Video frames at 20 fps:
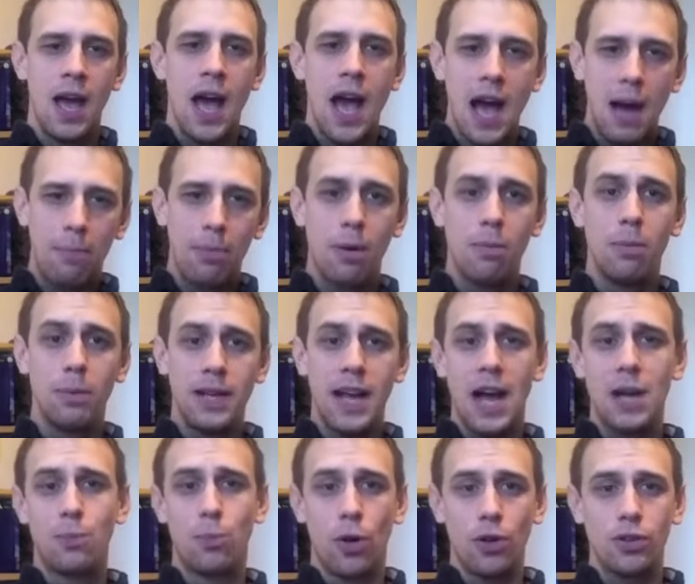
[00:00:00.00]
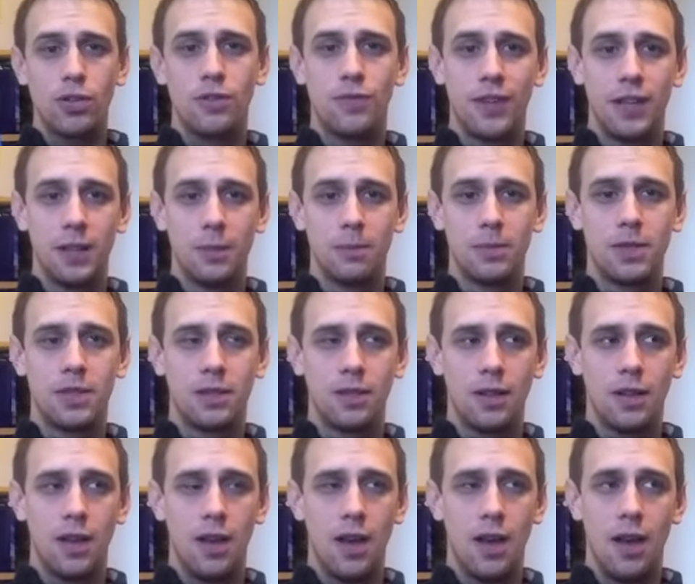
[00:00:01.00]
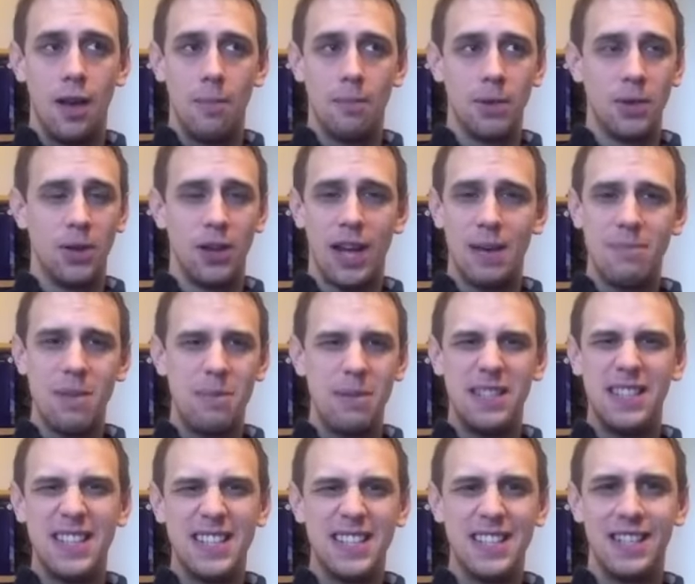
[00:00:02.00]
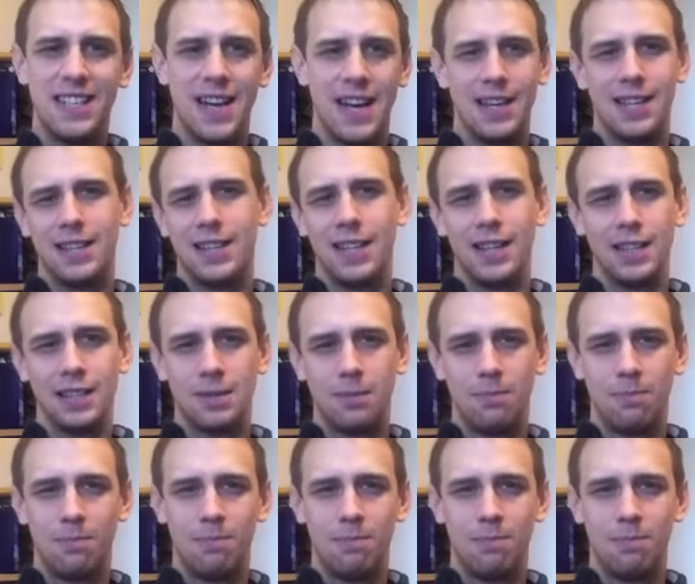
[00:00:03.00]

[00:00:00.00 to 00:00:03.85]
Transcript: I probably had watched films, you know, like maybe Disney kind of things